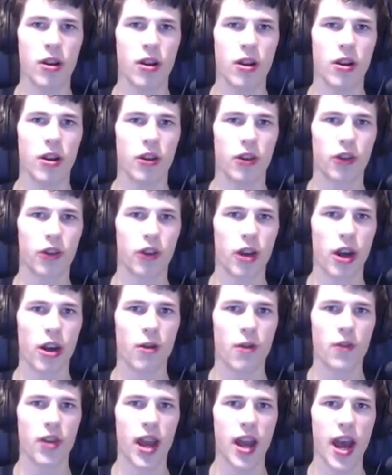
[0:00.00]

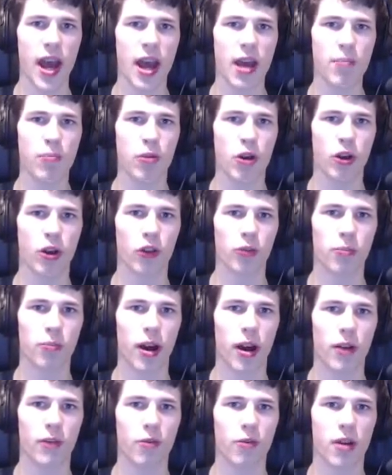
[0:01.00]
So the AirPods,
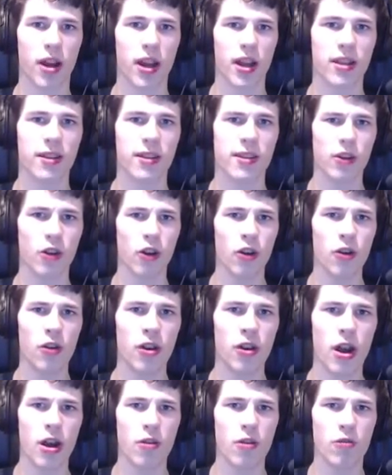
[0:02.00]
by the way, it is
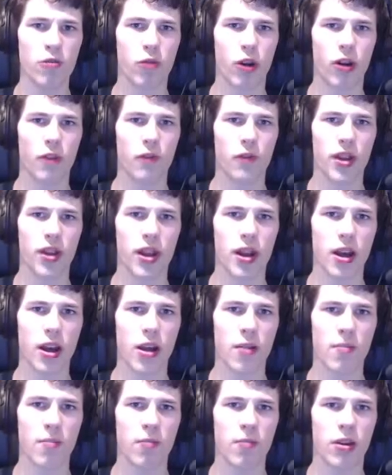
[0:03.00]
unknown what
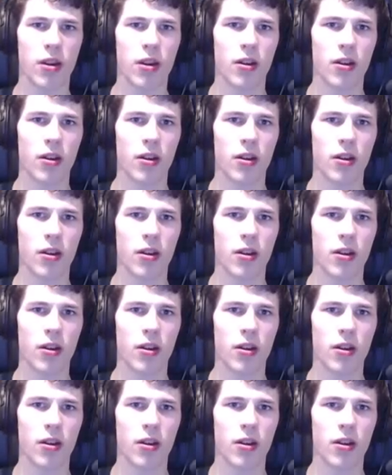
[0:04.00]
the